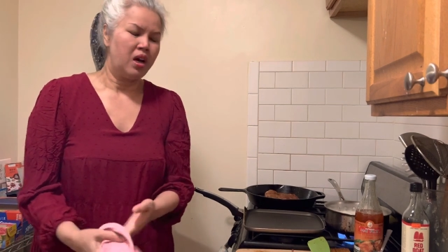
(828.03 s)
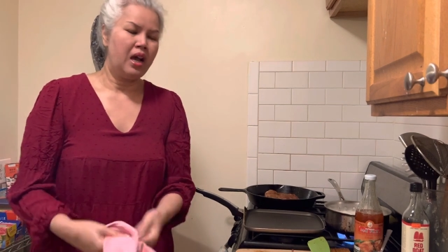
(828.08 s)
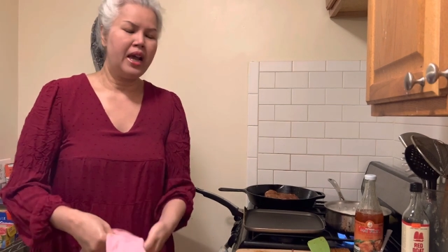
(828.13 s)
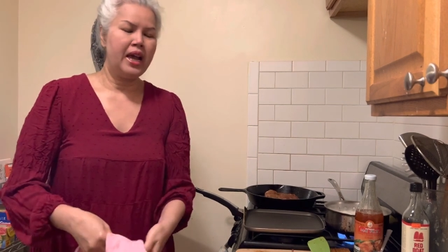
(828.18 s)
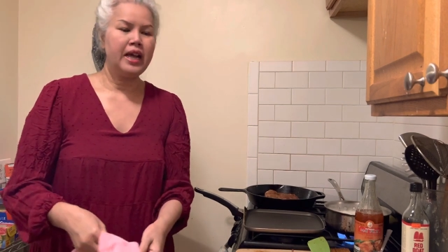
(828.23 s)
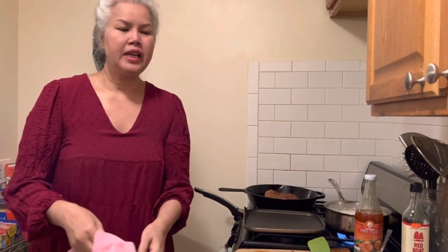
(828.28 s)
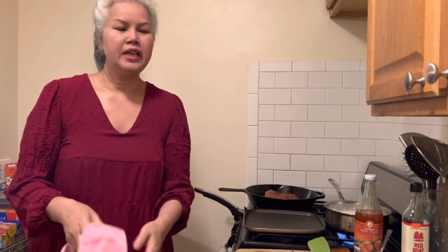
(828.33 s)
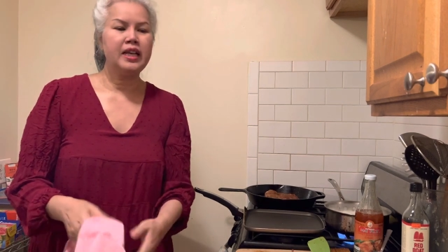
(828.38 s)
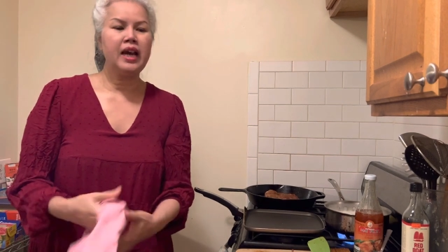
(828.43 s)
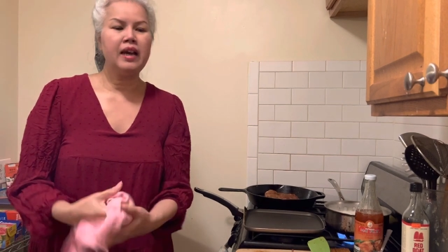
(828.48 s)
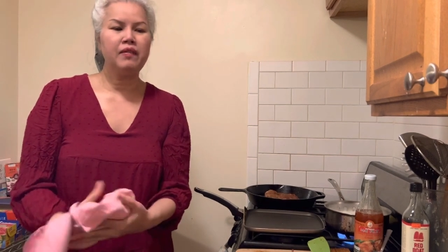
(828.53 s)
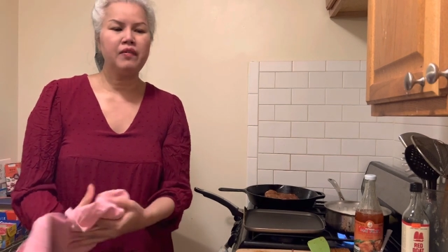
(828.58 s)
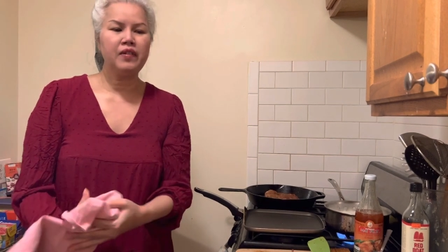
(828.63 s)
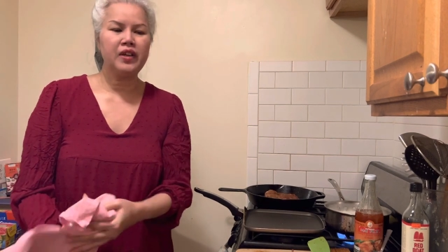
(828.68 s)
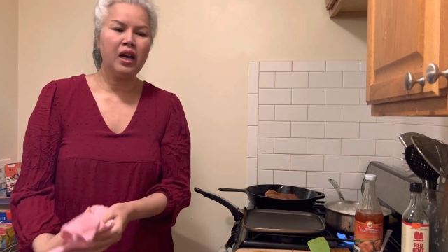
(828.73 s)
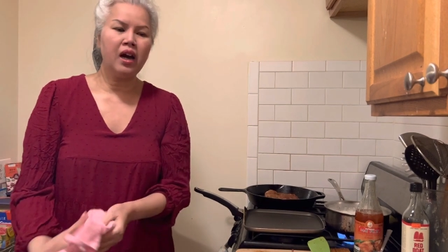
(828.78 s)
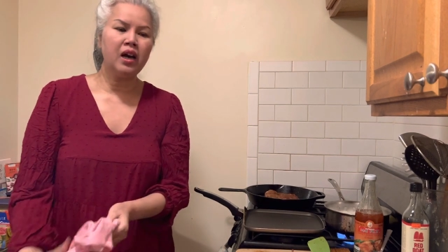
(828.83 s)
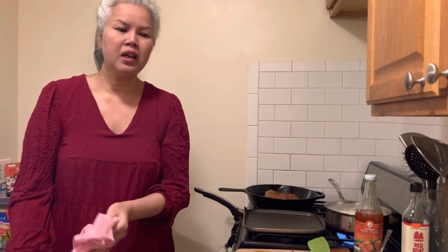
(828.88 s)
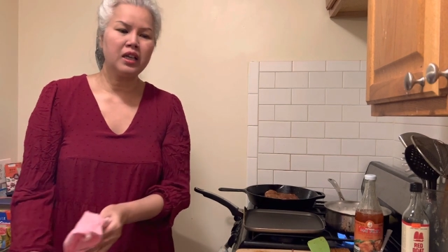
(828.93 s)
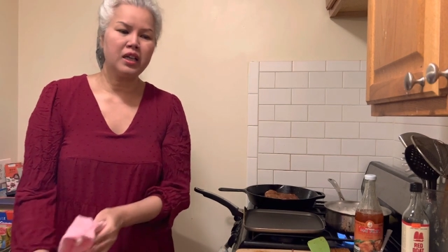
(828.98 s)
and then we
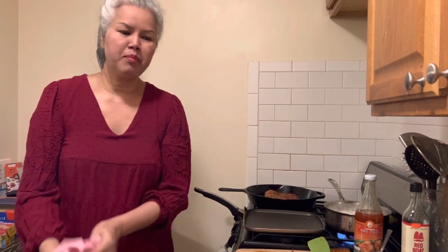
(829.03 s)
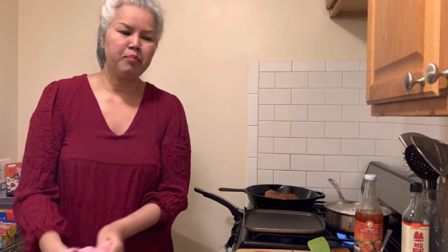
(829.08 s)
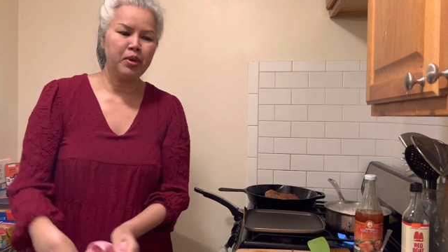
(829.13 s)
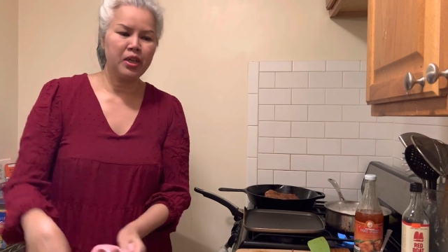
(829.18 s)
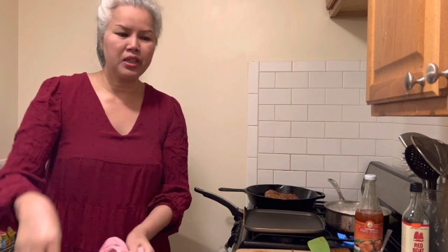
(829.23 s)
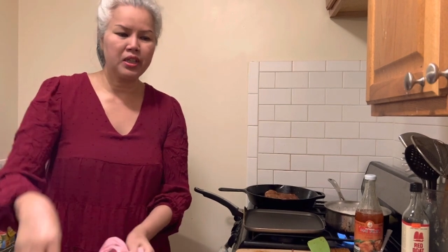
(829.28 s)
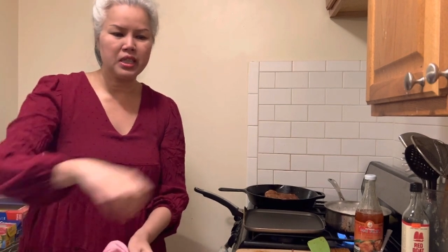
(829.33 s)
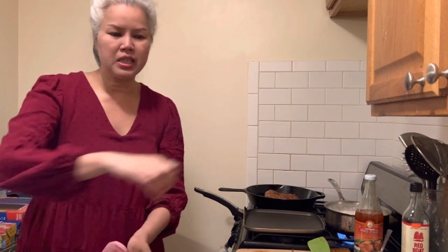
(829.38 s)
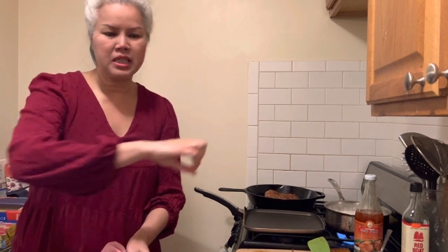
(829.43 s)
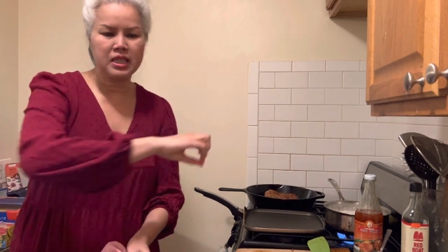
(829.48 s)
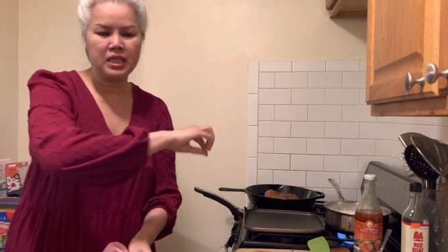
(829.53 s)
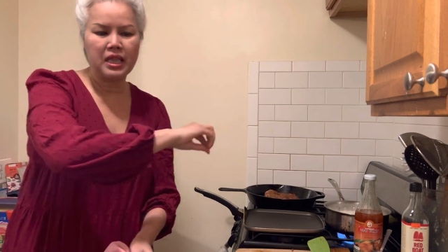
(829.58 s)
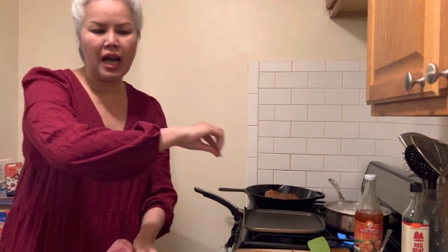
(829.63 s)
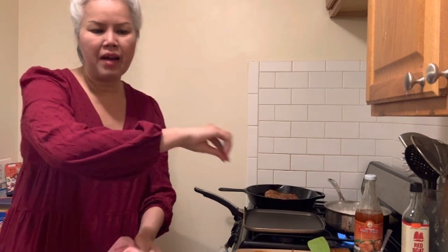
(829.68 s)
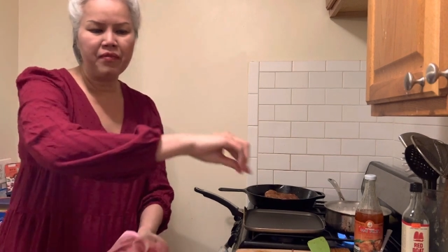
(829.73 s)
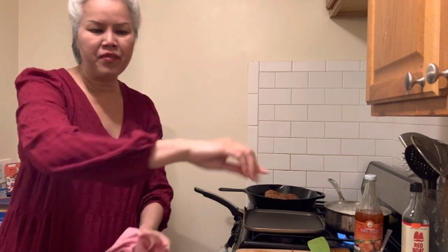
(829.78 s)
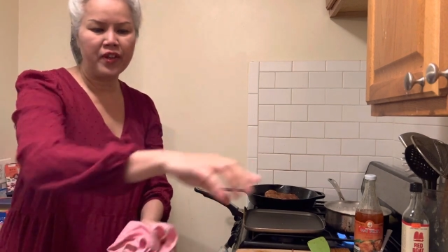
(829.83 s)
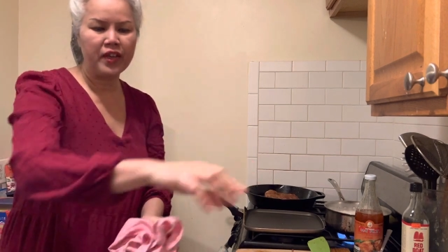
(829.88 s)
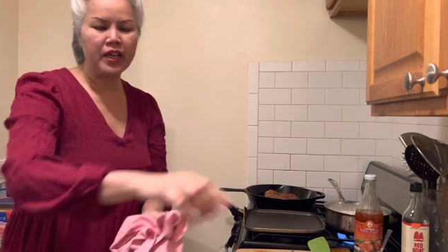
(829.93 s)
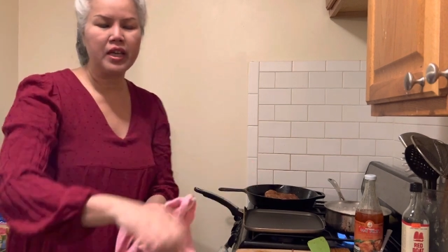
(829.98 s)
only put the
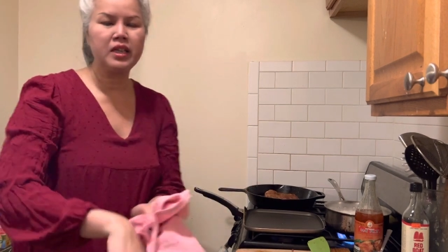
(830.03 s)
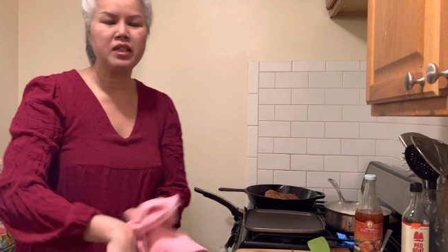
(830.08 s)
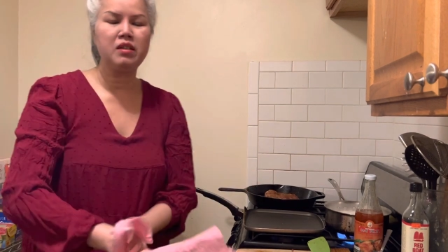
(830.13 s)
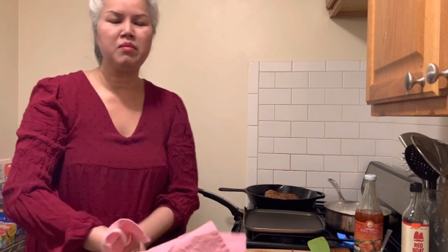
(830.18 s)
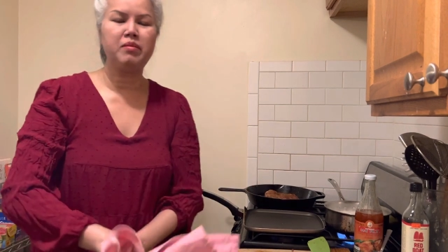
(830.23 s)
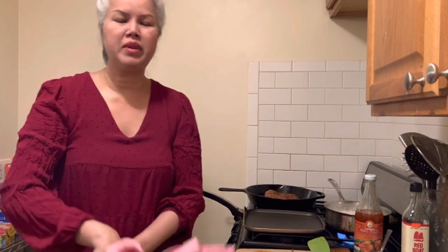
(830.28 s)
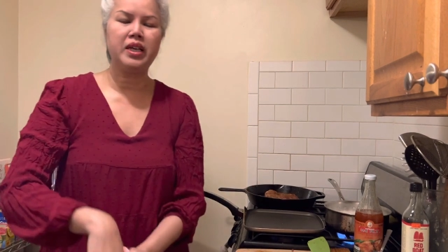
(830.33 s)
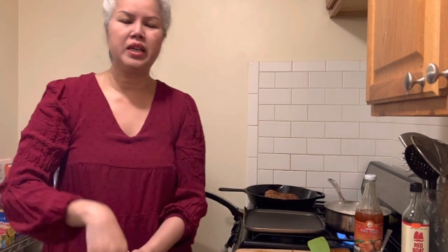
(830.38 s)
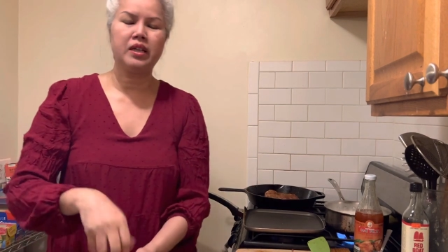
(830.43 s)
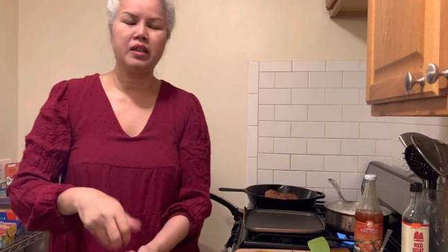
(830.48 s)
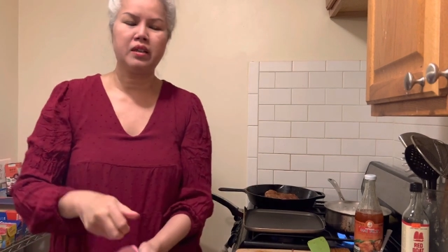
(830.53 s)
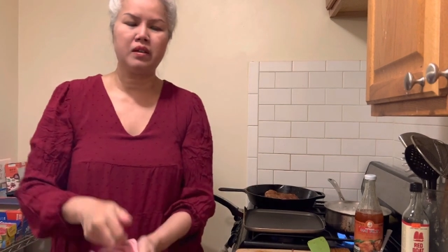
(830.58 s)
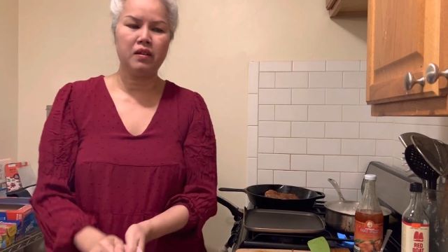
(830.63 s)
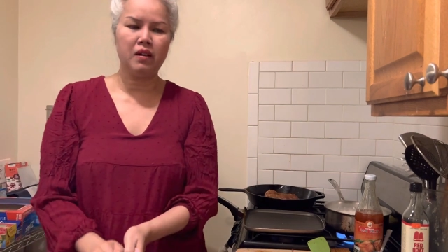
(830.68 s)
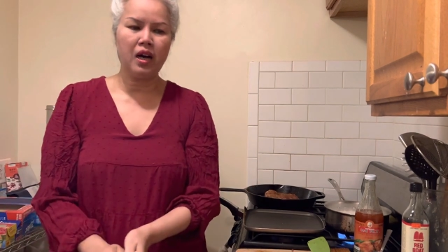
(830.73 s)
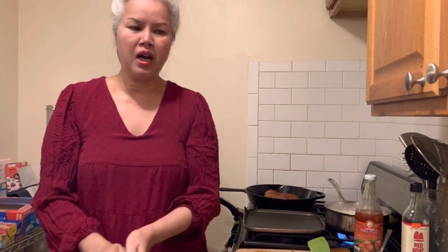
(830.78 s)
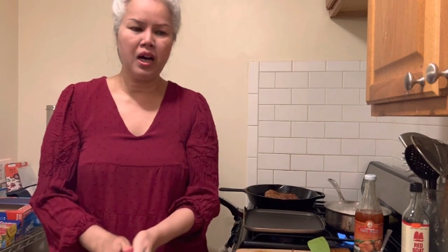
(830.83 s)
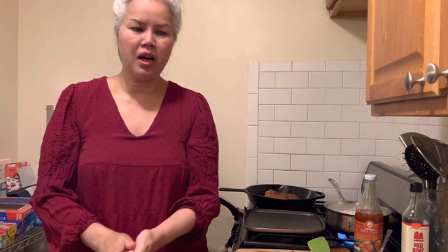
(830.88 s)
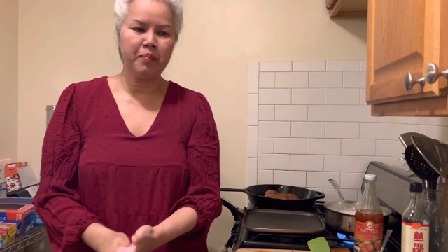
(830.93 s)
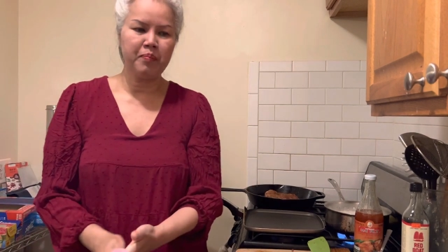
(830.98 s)
stuffing in the middle.
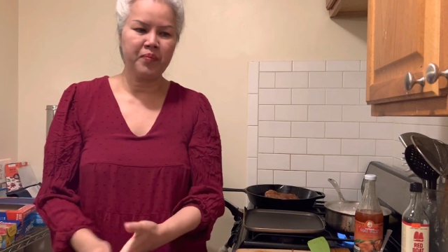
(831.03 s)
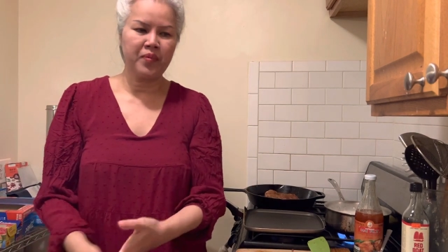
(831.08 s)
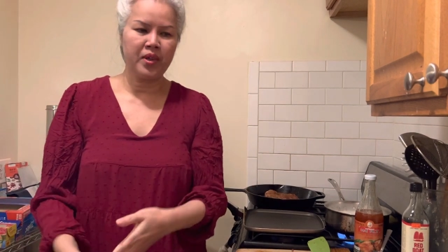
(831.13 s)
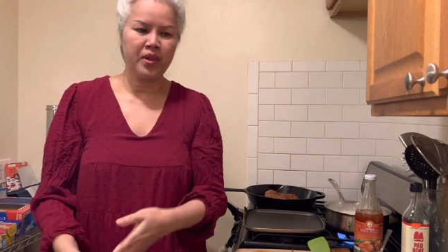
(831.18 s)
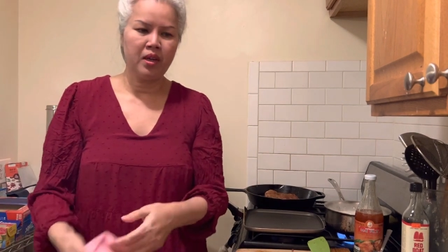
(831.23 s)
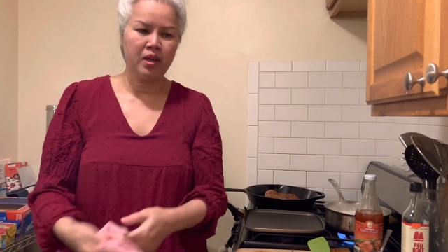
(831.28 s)
Um,